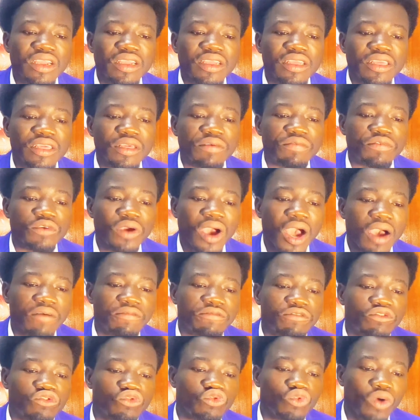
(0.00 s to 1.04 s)
If you
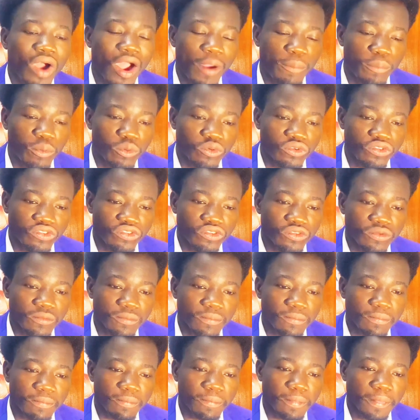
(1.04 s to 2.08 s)
have 2 apples
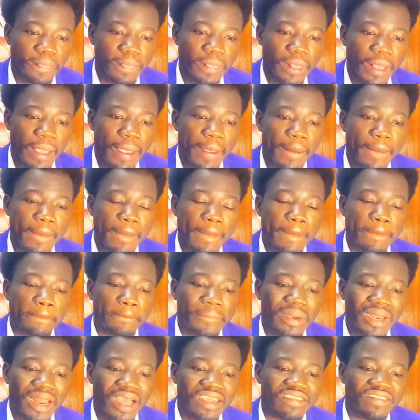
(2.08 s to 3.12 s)

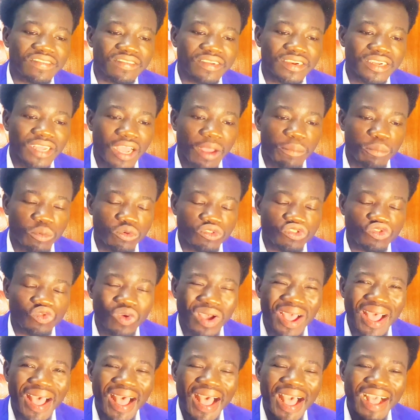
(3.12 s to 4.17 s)
plus 3 apples, you
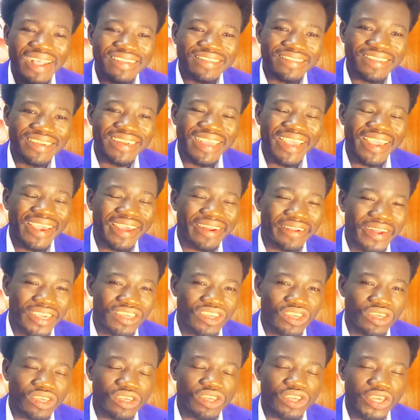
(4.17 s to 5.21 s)
are asking a
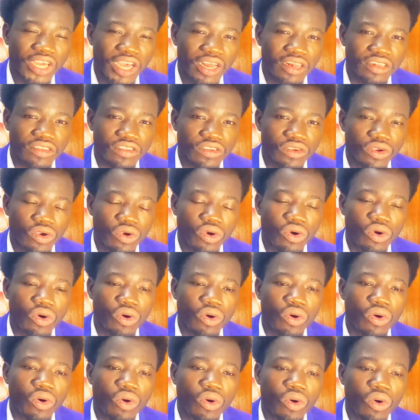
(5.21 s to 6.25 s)
crèche child
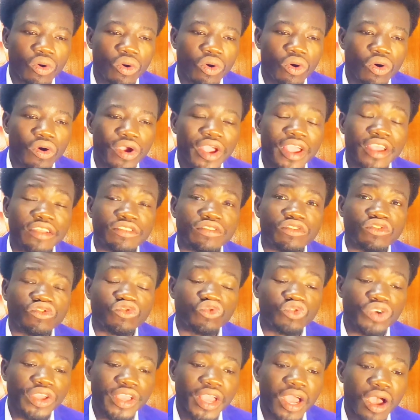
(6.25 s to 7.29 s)
or a
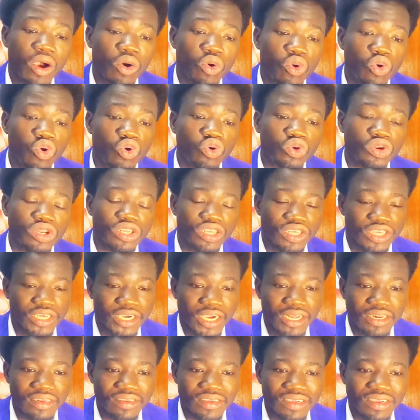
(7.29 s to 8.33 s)
2-year-old
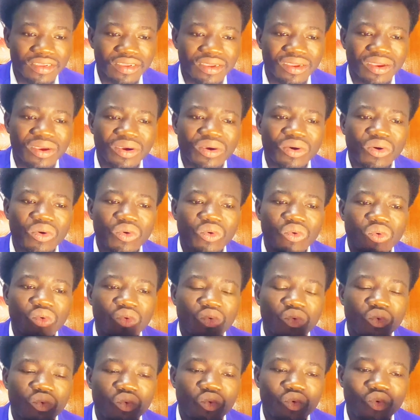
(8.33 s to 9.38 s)
child,
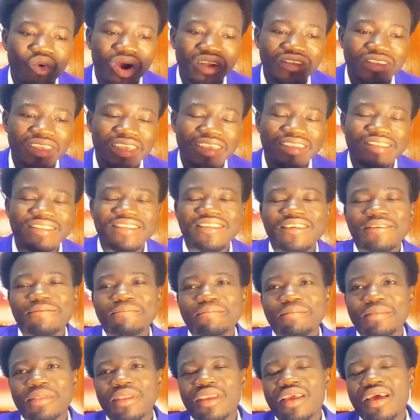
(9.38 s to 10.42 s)
what is
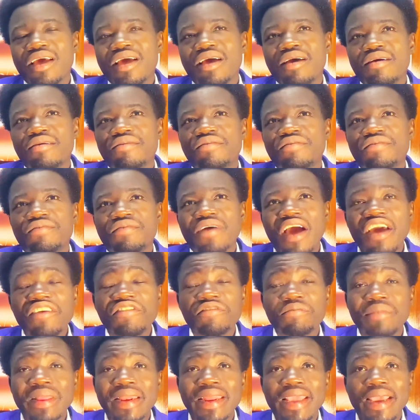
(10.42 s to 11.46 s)
5
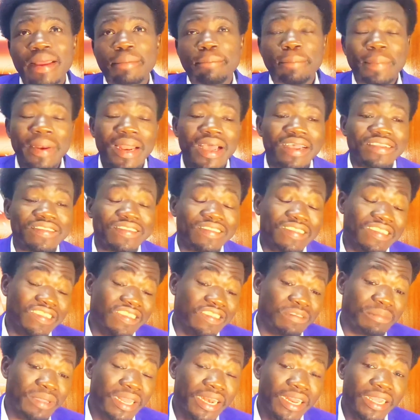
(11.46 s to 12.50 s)
million plus 6
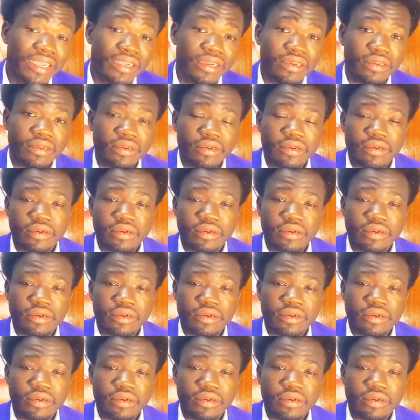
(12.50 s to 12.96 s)
million?